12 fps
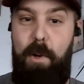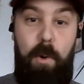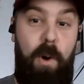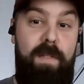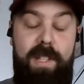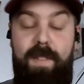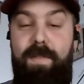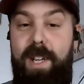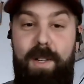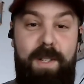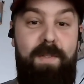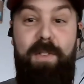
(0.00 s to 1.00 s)
Or I've seen
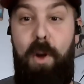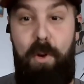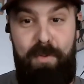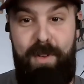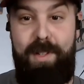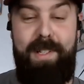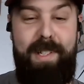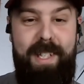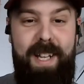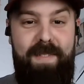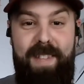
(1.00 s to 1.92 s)
videos of gophers and stuff.